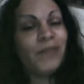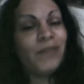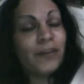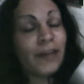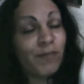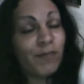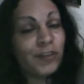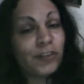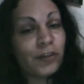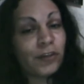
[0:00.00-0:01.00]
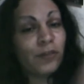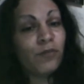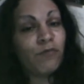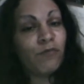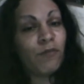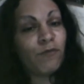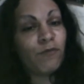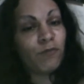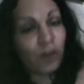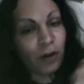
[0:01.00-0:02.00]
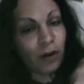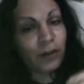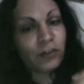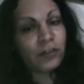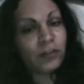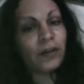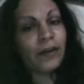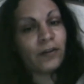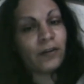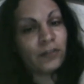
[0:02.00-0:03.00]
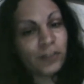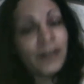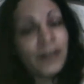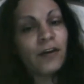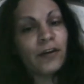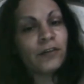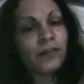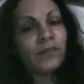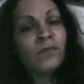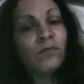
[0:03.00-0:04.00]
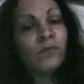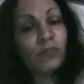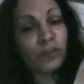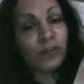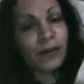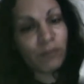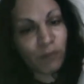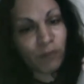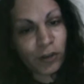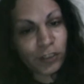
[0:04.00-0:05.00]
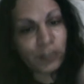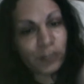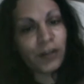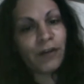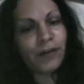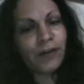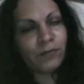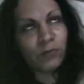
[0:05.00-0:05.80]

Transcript: But the governments who got it and sitting on it, try to reverse engineer it,